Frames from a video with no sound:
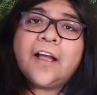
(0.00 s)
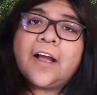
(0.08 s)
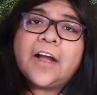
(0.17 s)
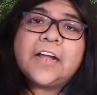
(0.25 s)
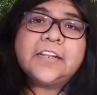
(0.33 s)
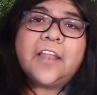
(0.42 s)

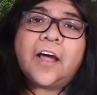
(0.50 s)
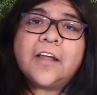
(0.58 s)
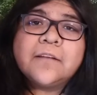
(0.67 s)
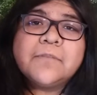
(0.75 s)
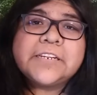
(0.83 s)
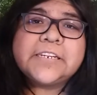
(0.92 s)

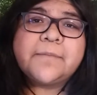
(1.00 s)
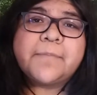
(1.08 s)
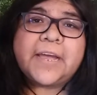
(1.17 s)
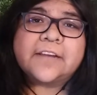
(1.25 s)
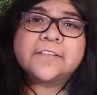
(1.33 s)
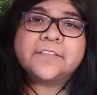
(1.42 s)
along with the
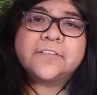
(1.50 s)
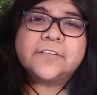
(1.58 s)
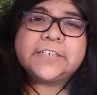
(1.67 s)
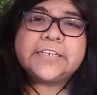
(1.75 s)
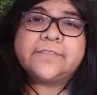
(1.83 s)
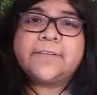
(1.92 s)

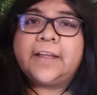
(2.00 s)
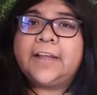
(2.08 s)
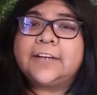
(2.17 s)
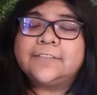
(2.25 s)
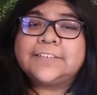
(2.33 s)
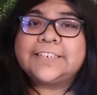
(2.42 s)
backstory of
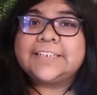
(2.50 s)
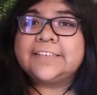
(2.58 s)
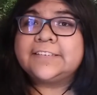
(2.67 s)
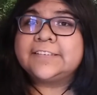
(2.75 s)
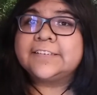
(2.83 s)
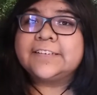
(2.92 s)
how this